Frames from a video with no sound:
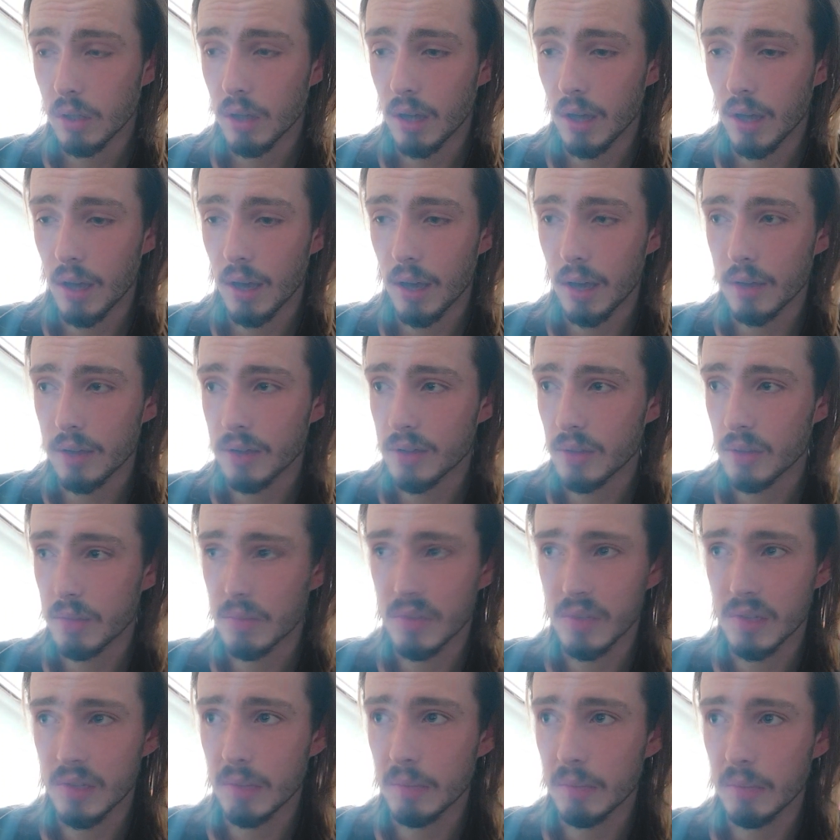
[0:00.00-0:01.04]
something
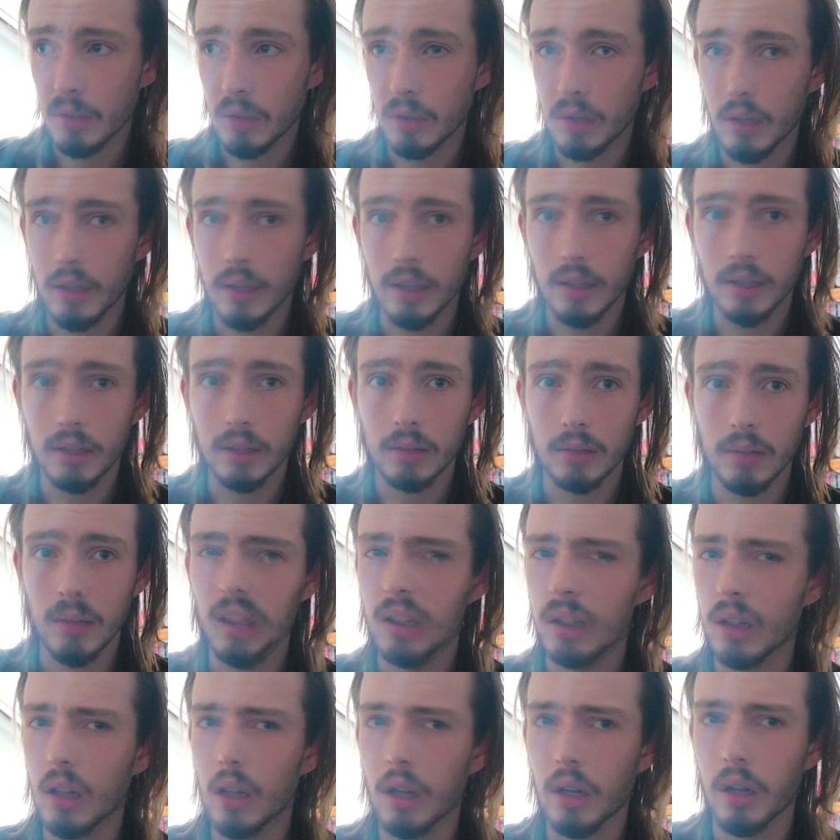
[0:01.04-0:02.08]
simple like a
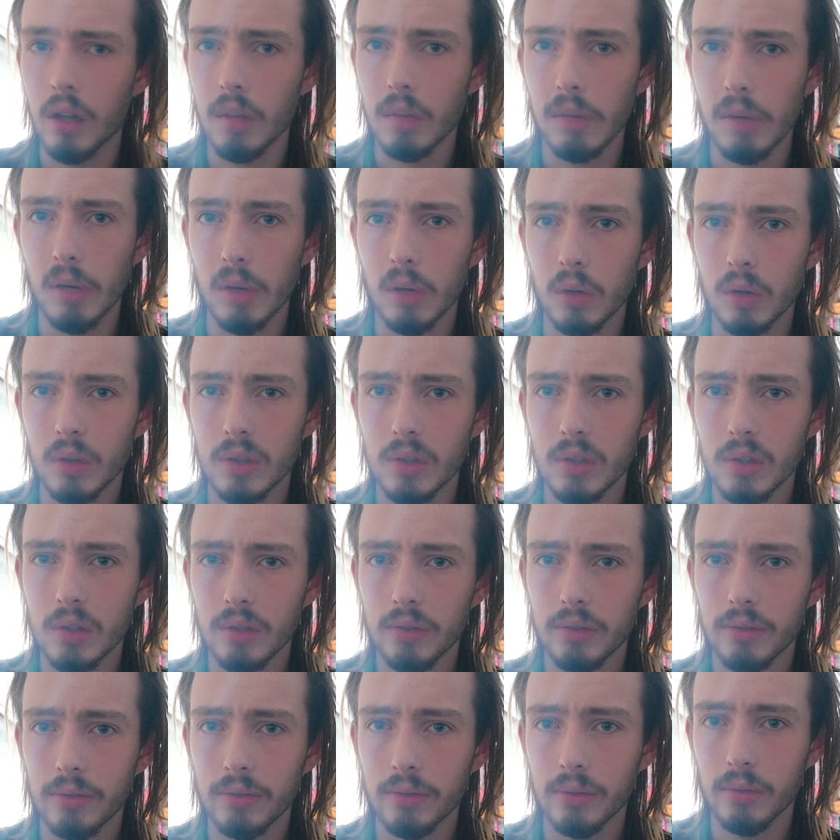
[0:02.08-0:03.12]
lot of the Pogue
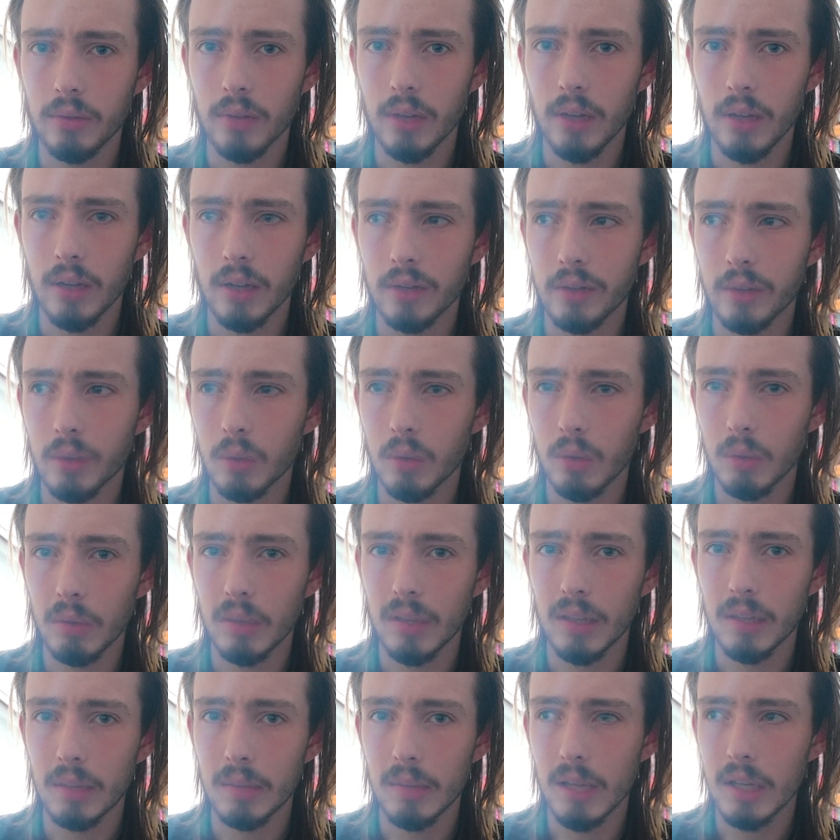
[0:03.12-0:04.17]
stuff, if you want to
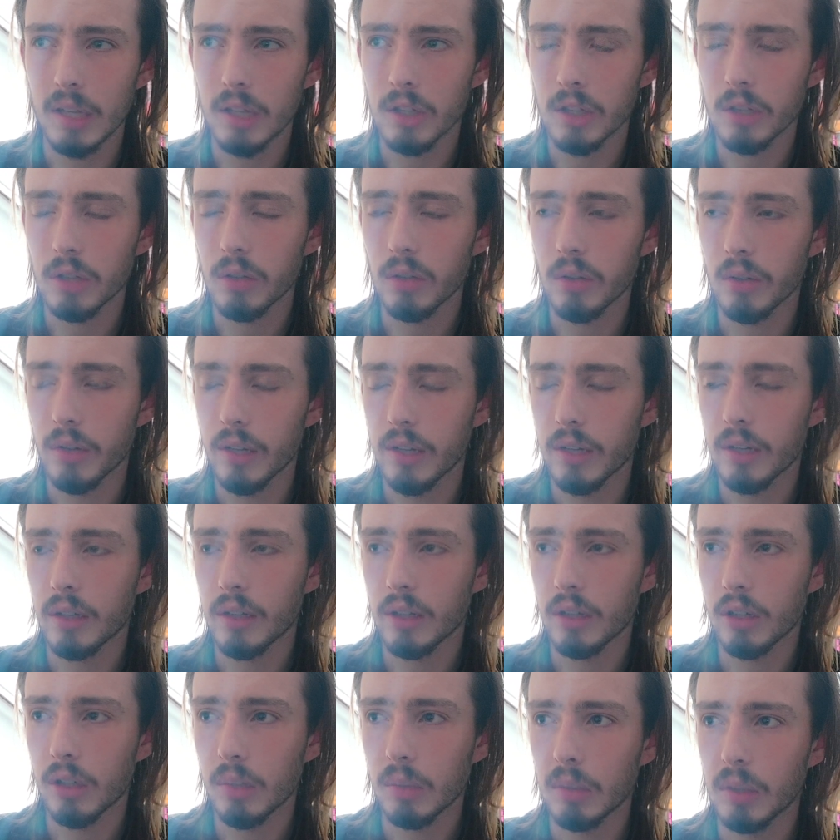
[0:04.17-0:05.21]
play in major, or then
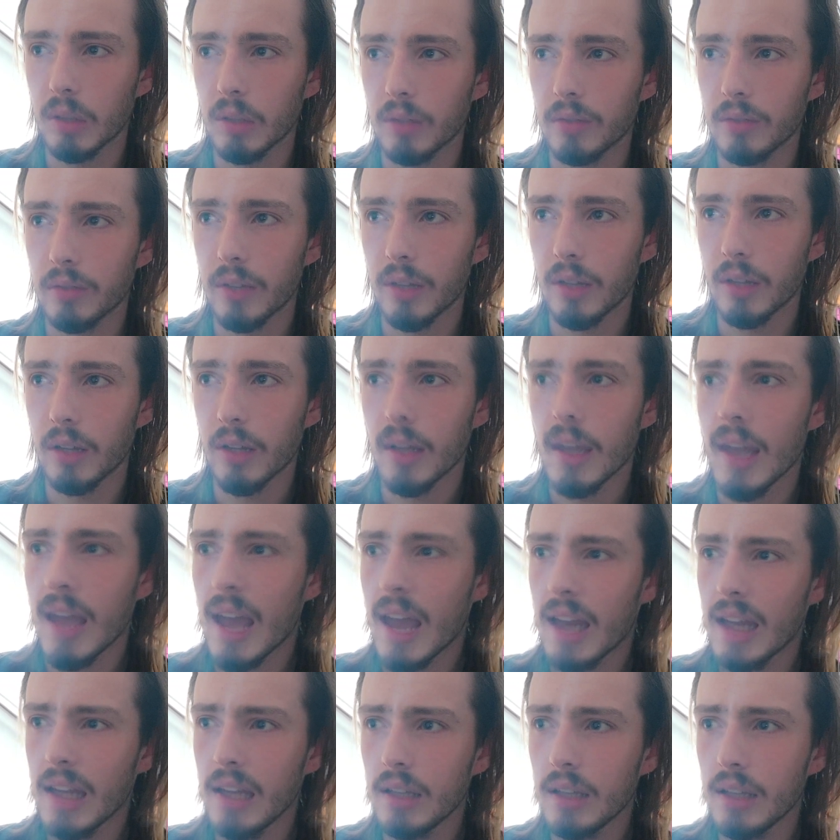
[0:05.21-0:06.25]
a couple of
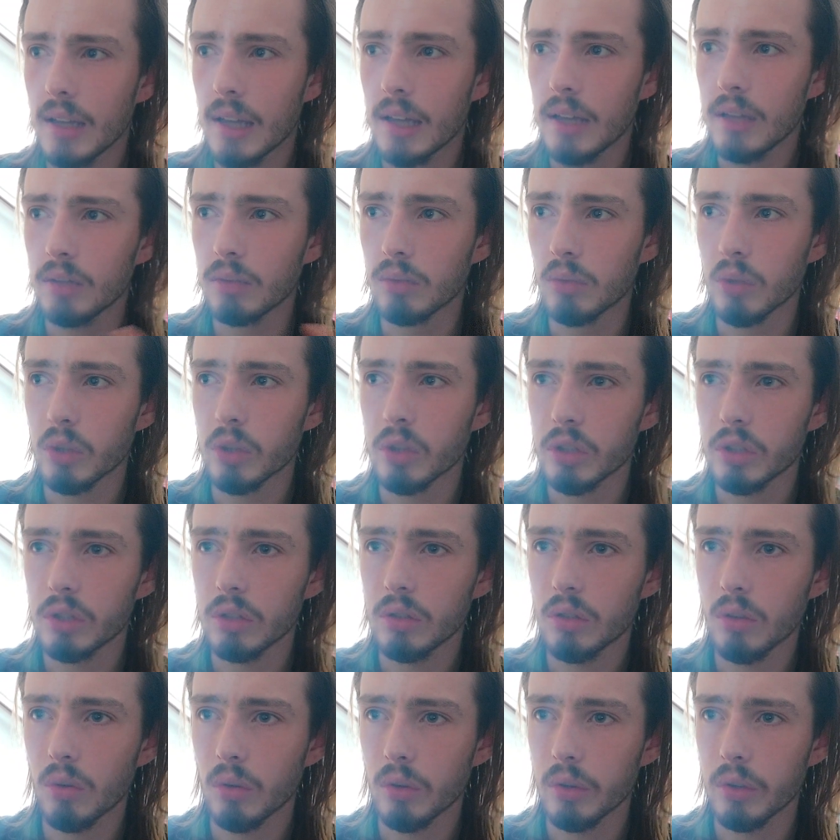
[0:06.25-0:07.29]
any
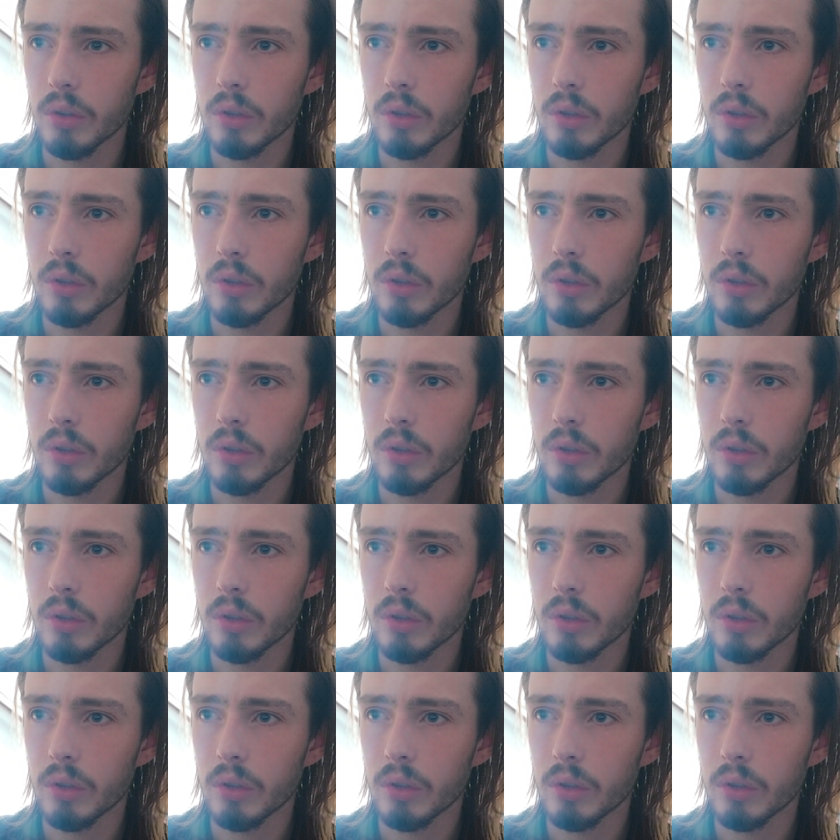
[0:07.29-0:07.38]
Russian or